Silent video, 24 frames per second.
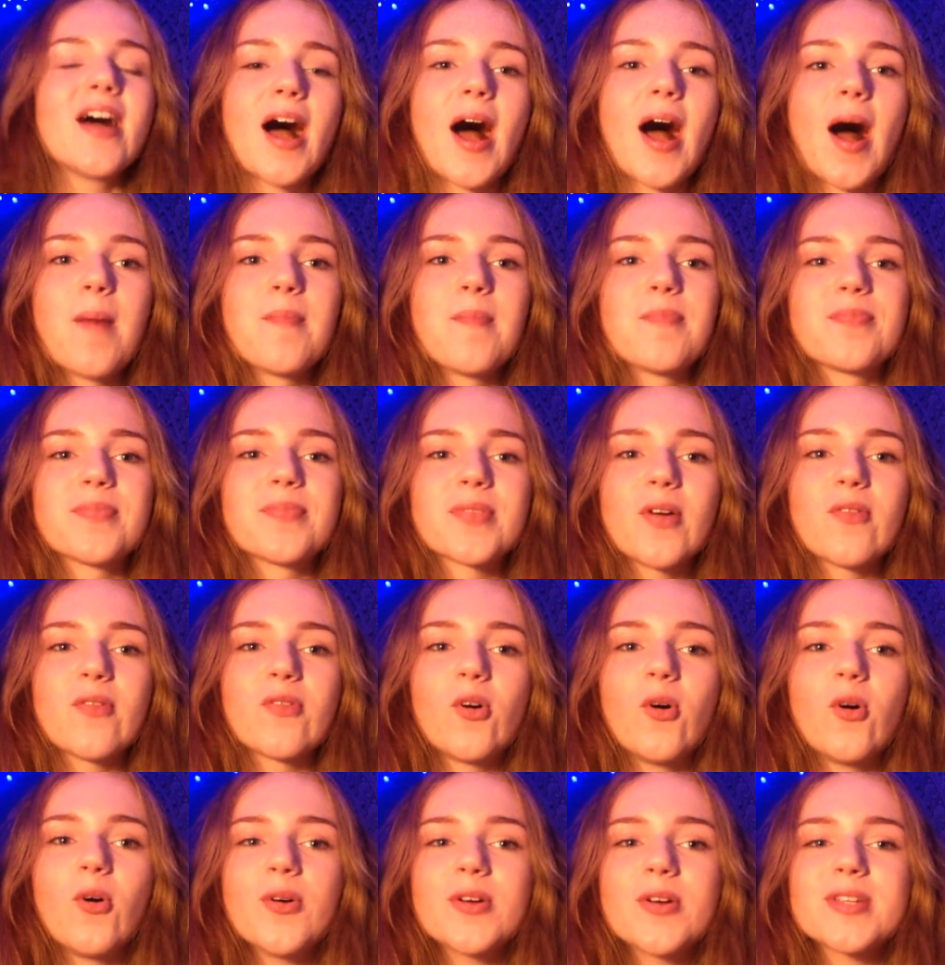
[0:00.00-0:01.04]
Of
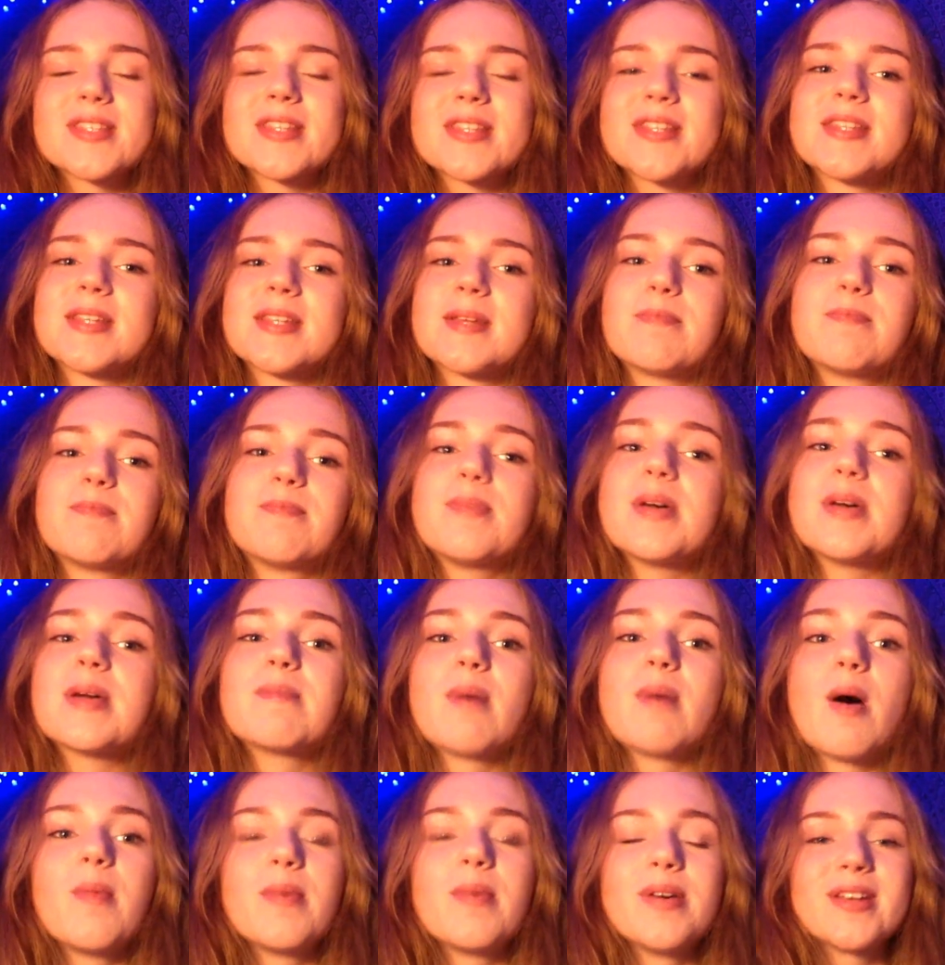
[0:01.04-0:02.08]
course, this is a big
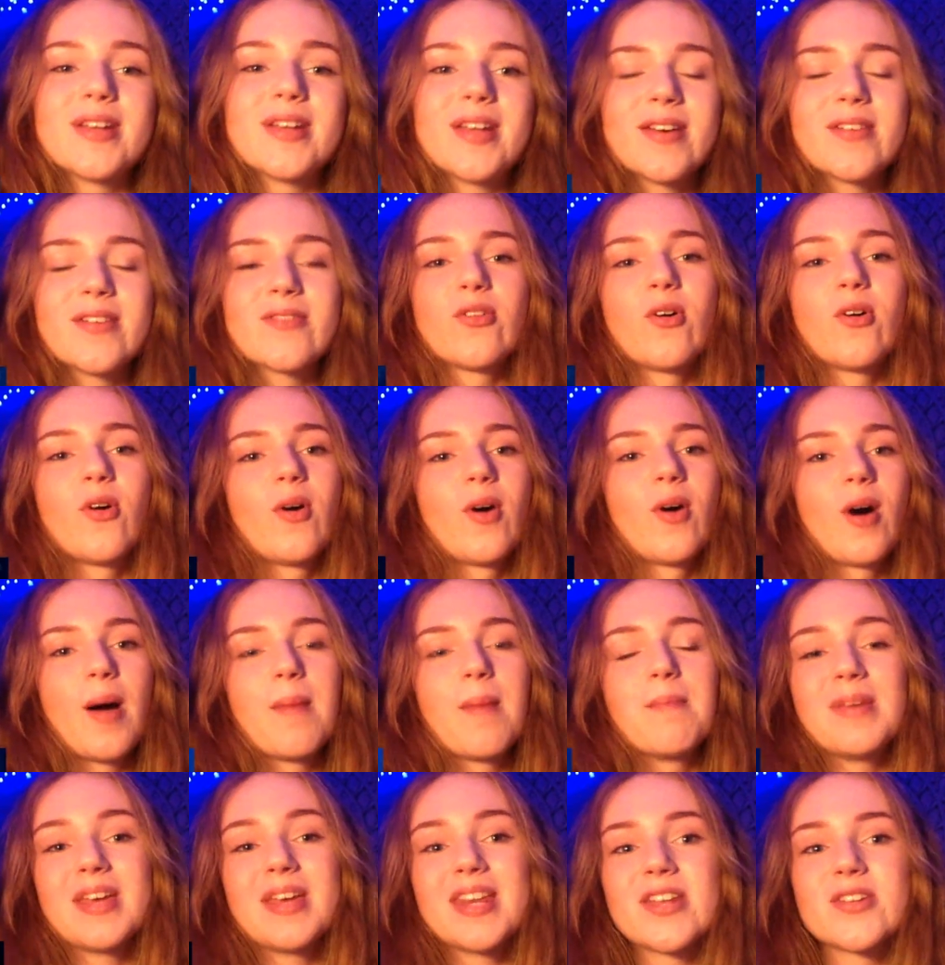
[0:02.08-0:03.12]
moment for
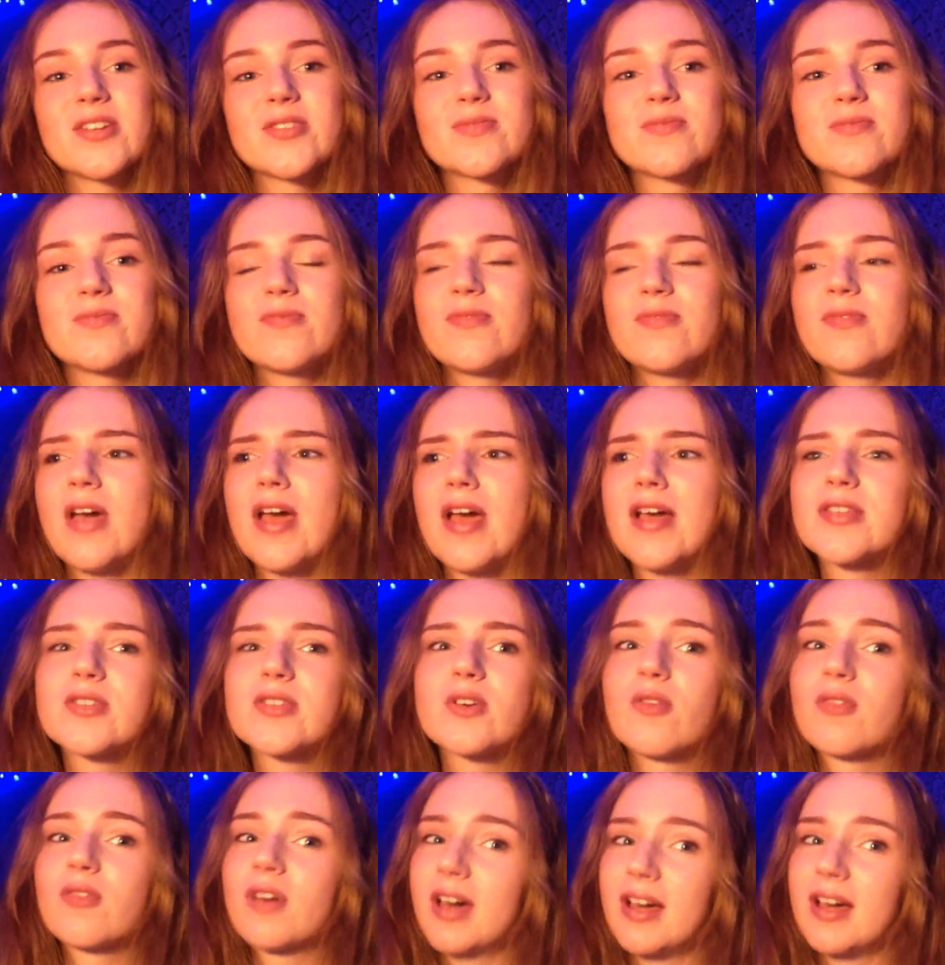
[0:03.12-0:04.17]
many fans
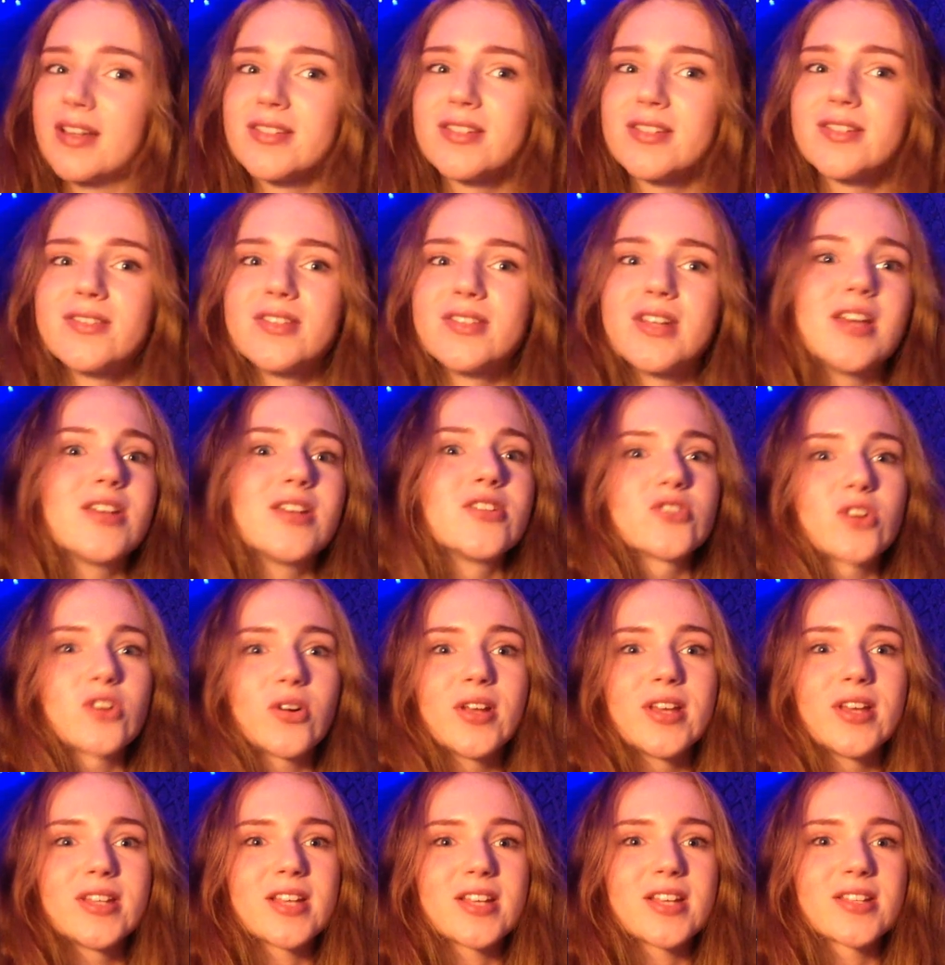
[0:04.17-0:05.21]
of kat-tun and
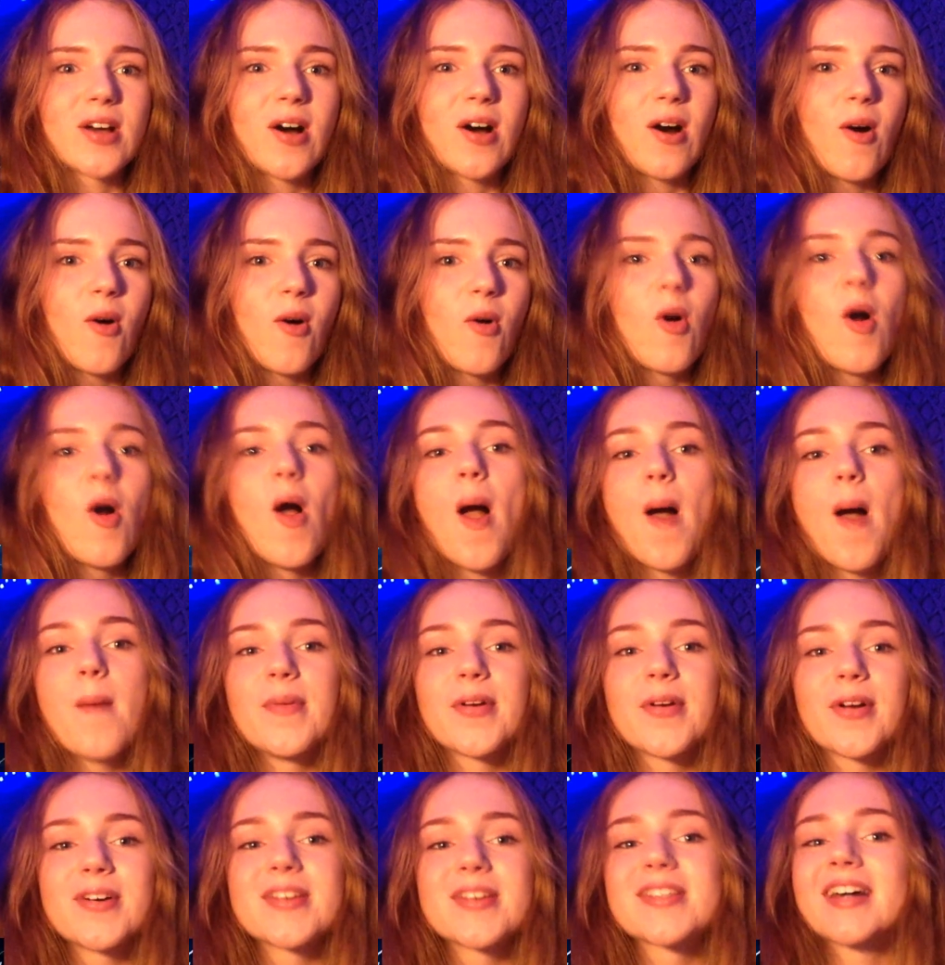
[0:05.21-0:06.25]
Johnny's as a whole,
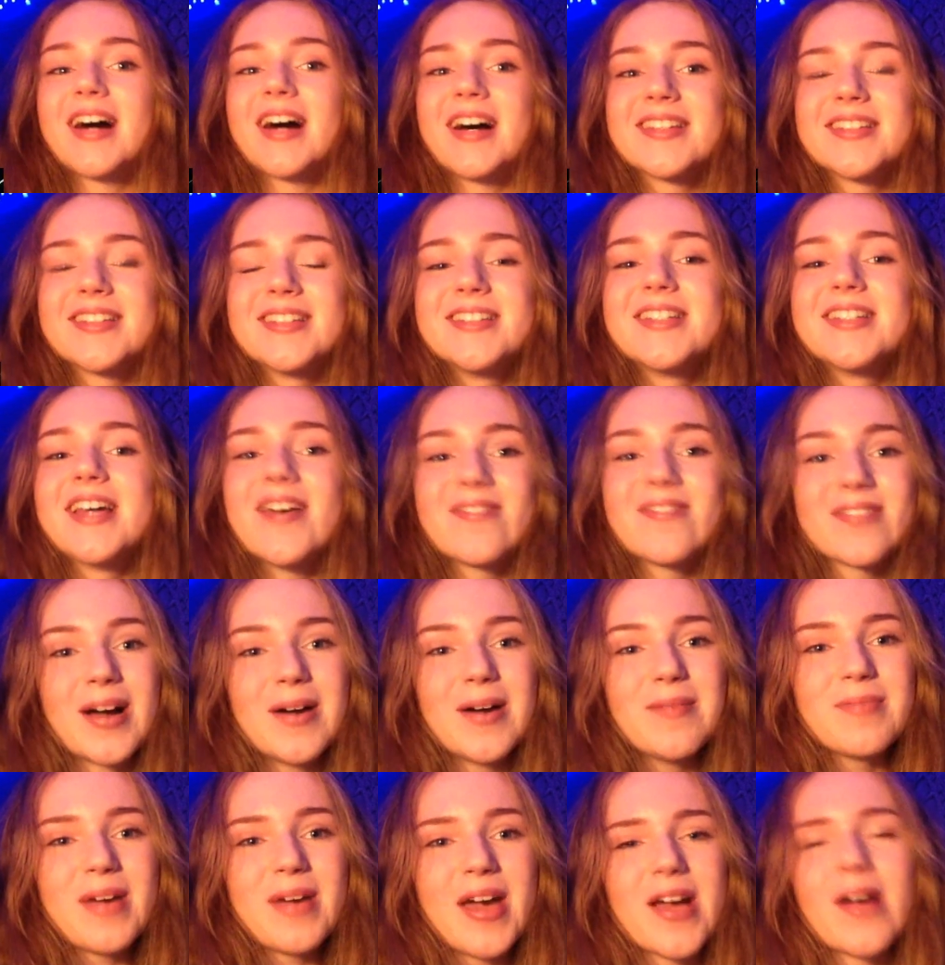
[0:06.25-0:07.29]
because kat-tun have
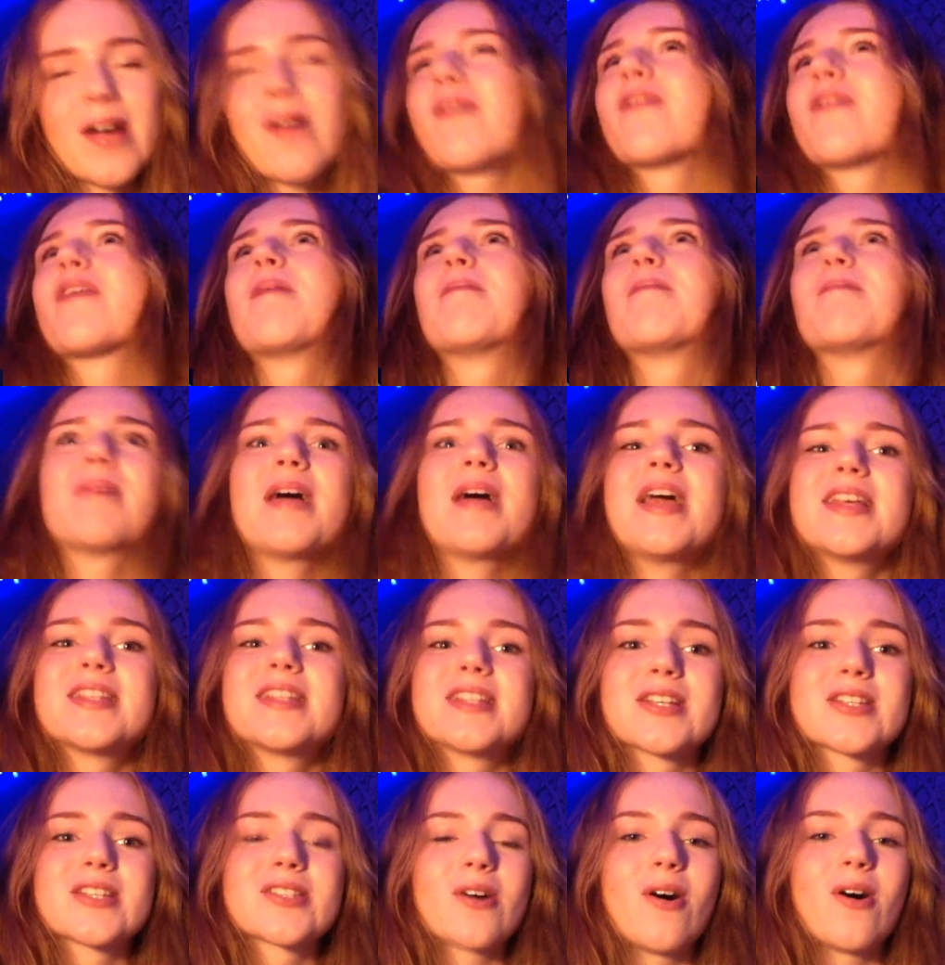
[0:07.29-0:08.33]
come back with an
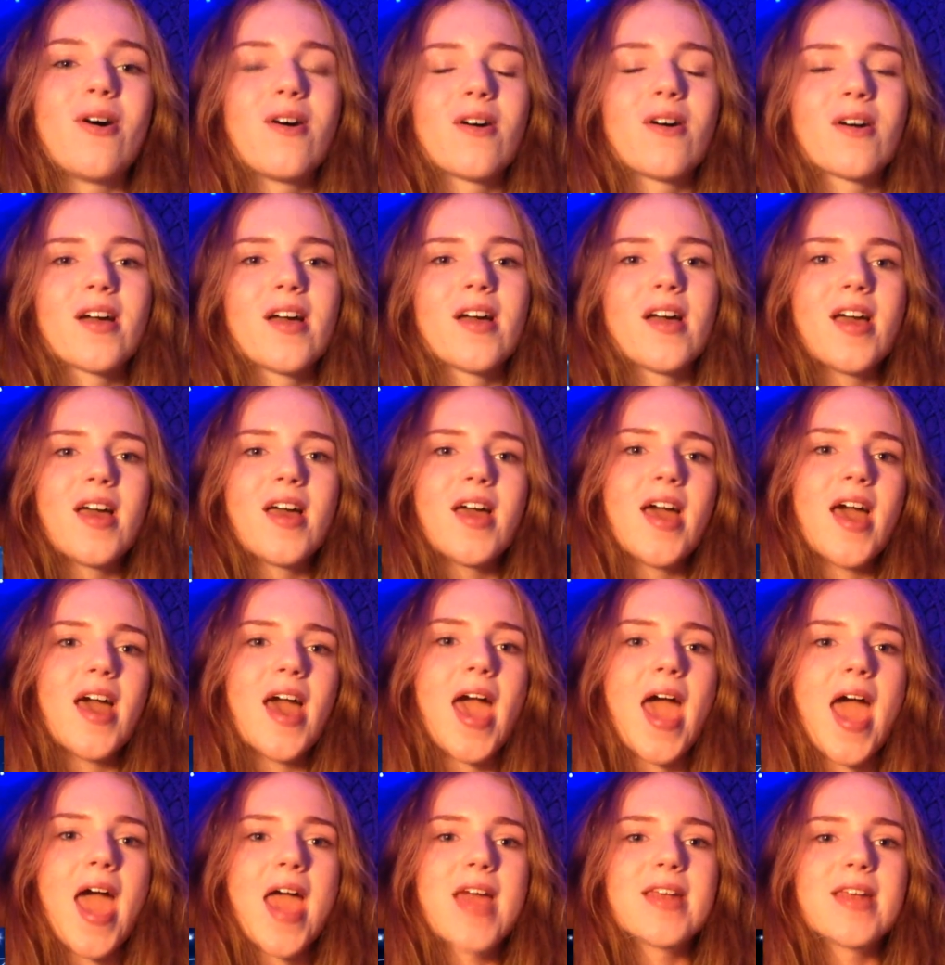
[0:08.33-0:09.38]
amazing song
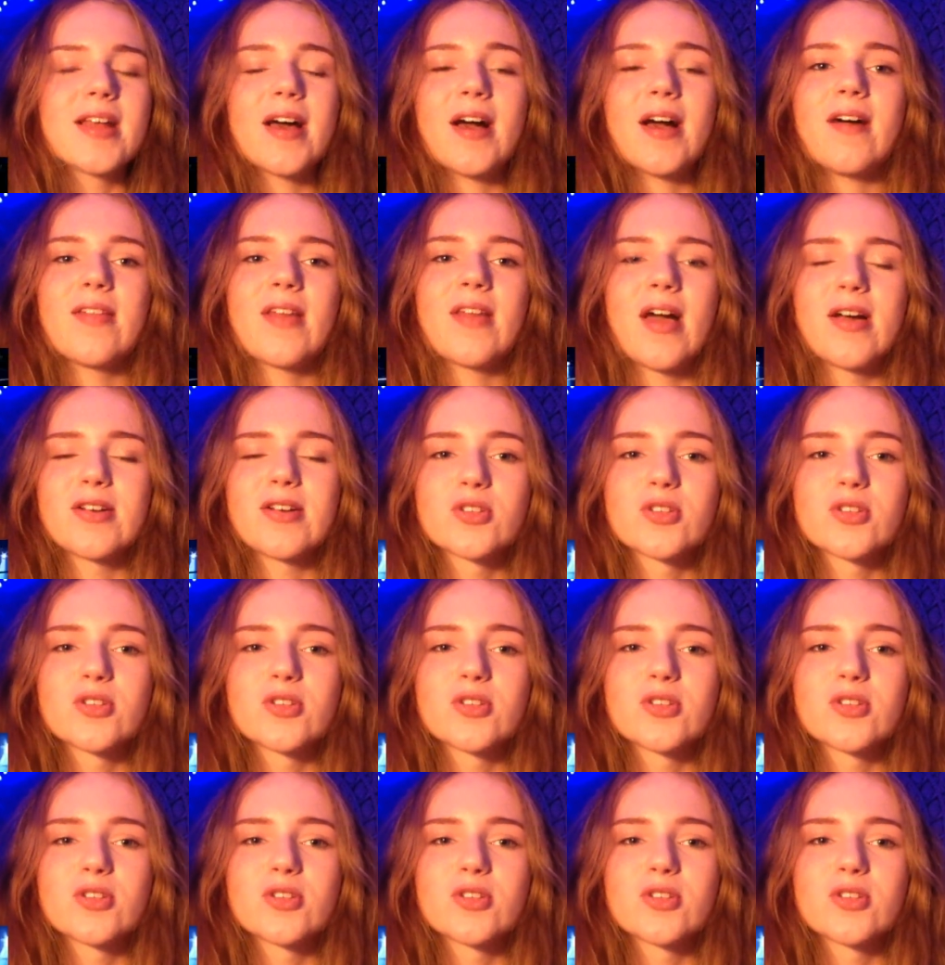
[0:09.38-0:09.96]
and they are